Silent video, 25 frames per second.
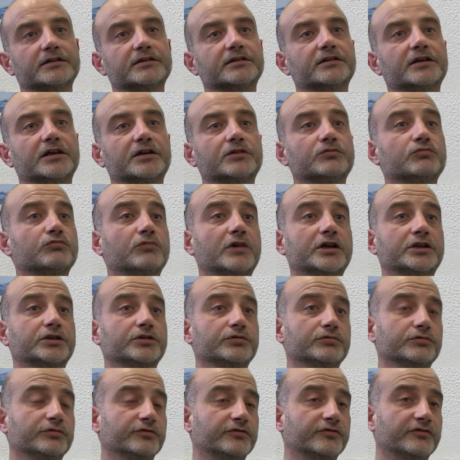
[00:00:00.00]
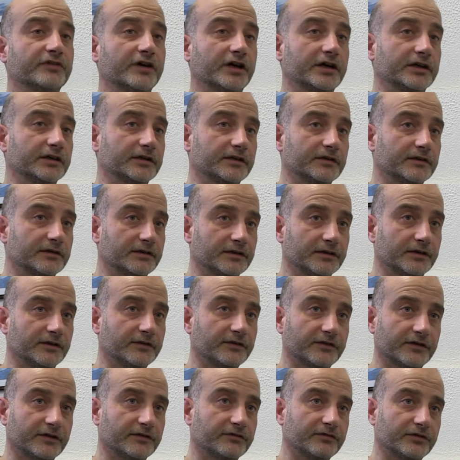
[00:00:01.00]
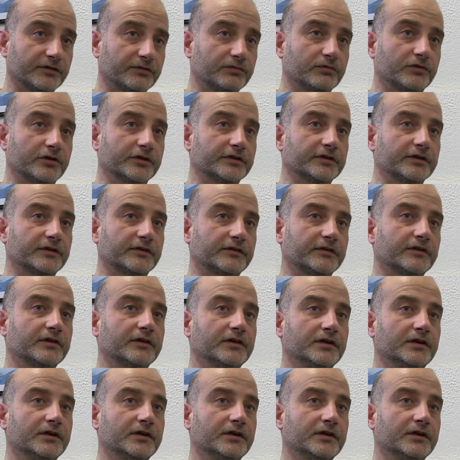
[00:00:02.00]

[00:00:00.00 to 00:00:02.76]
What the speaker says: than what you would find in surface waters.